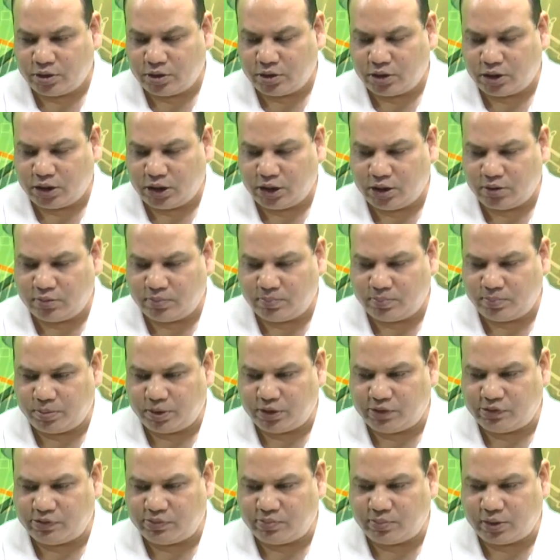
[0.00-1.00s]
and
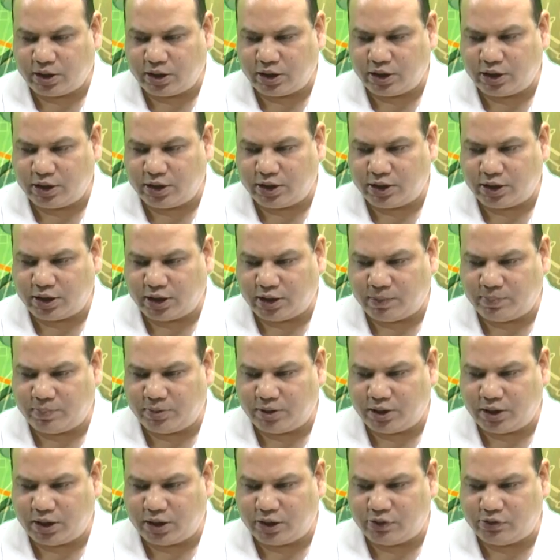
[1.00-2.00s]
plus market
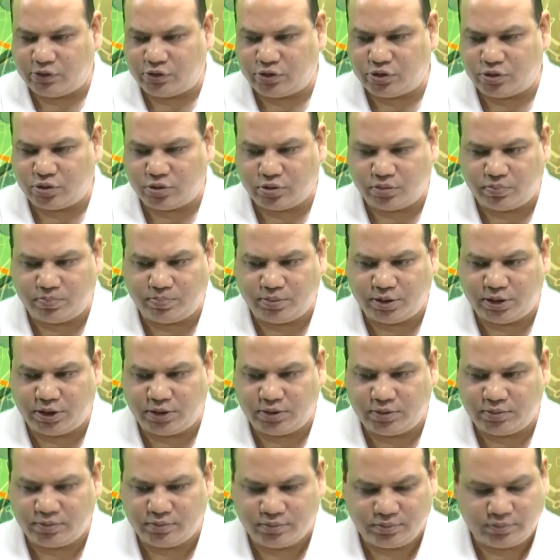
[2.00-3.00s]
capitalization of B.
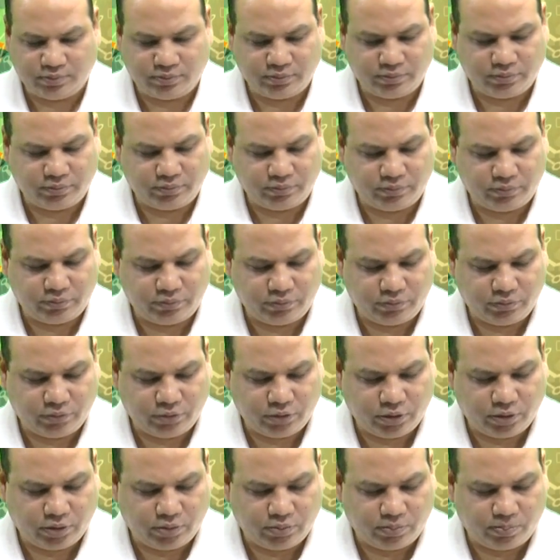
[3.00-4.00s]

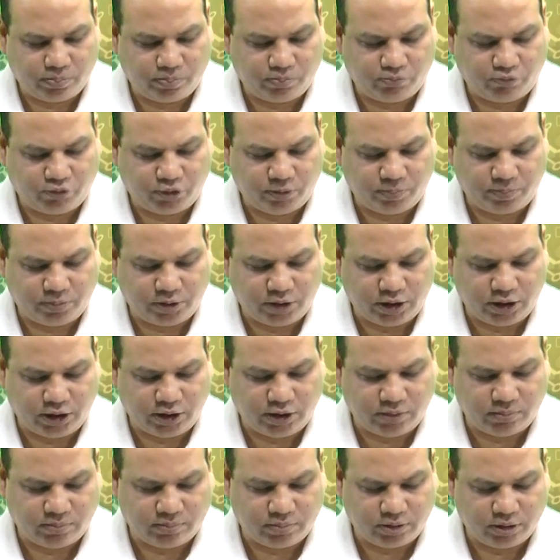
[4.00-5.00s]
15
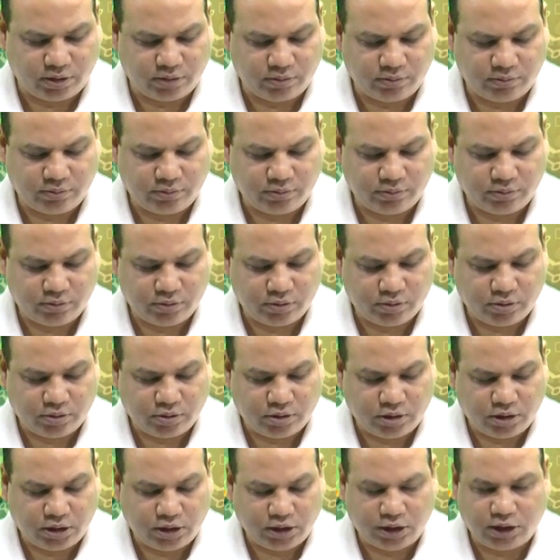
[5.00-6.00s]
number
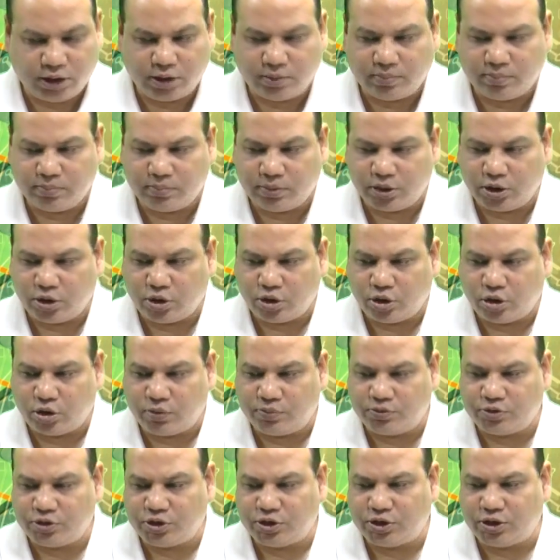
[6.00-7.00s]

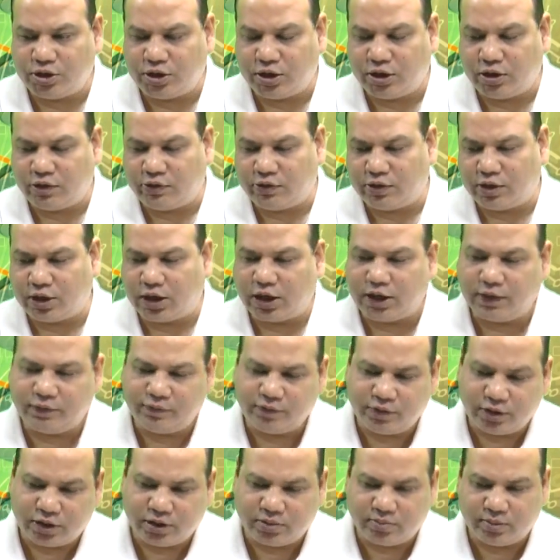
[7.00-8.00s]
of shares
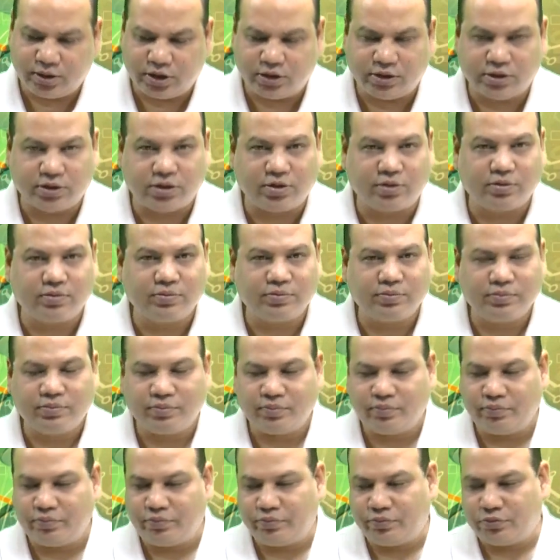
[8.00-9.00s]
after merger.
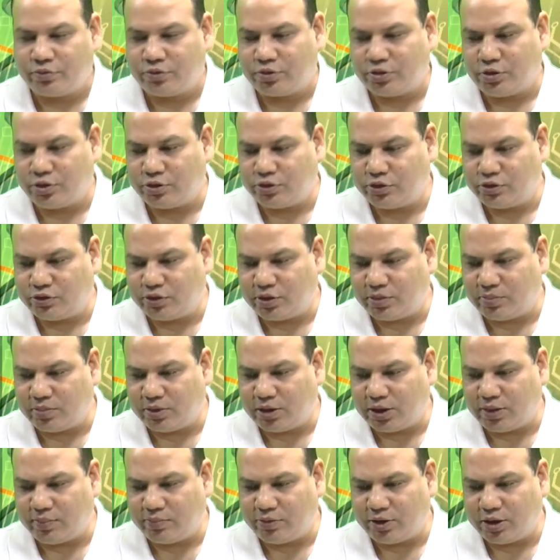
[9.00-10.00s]
Now
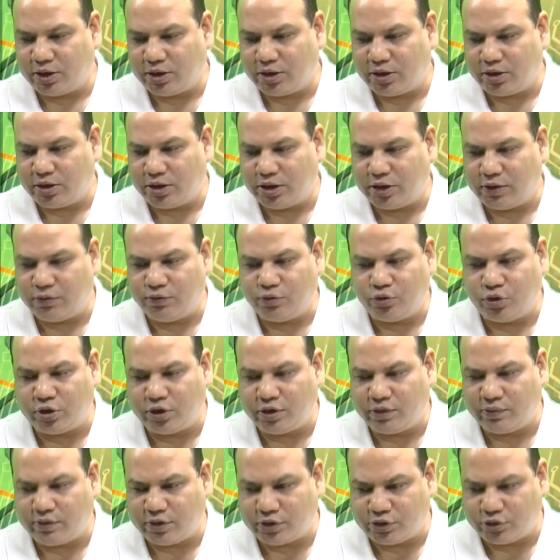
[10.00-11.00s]
sometimes they can give you a
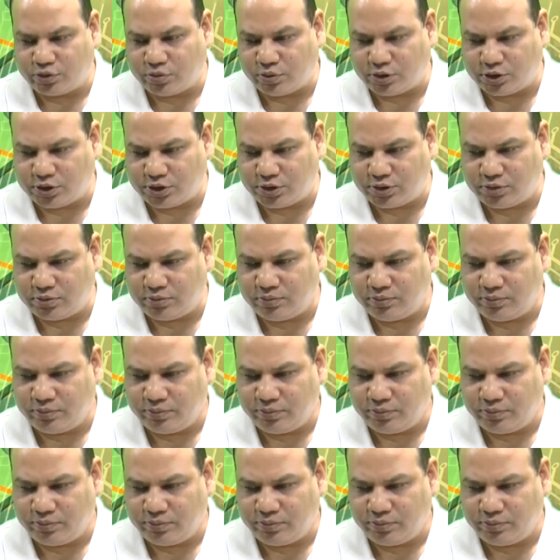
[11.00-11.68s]
reverse question.